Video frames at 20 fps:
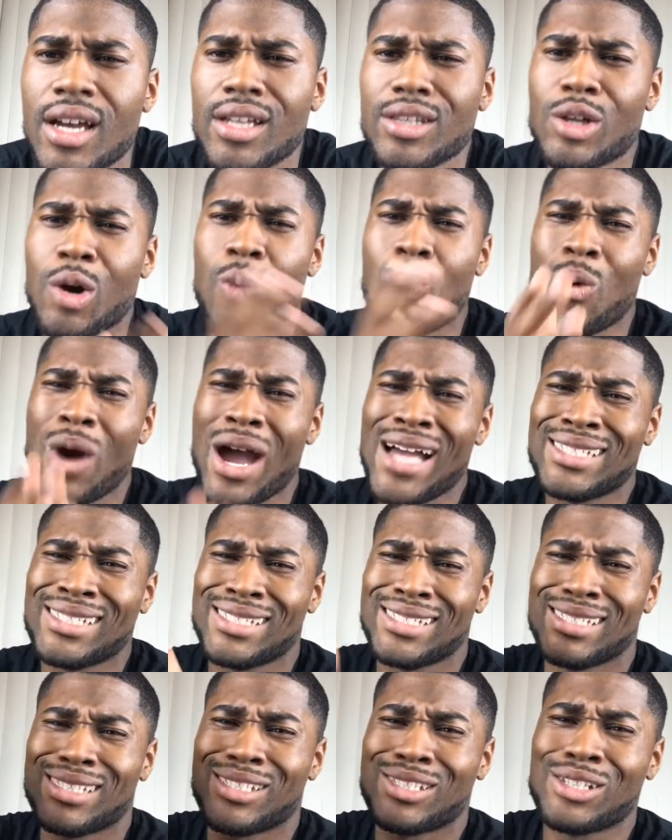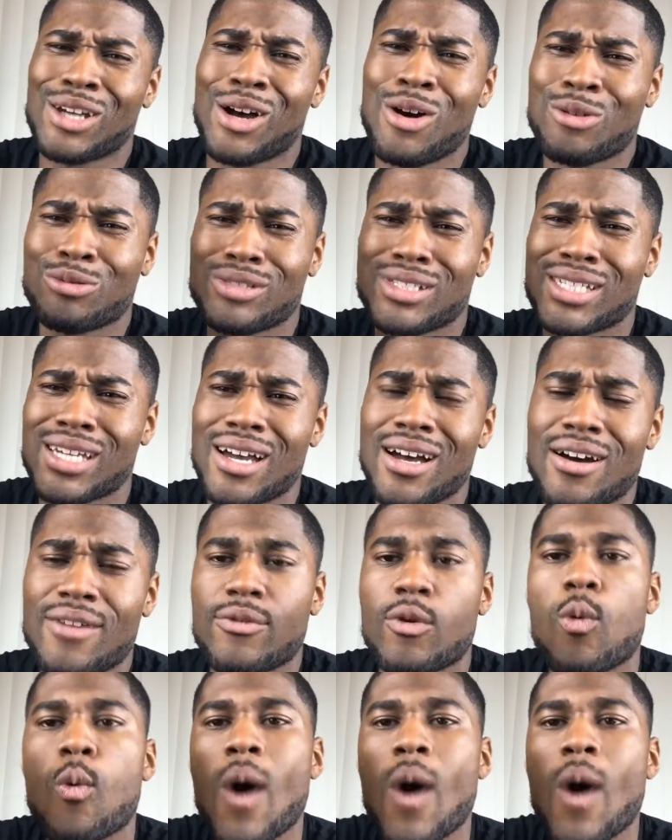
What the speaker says: The West is so tough.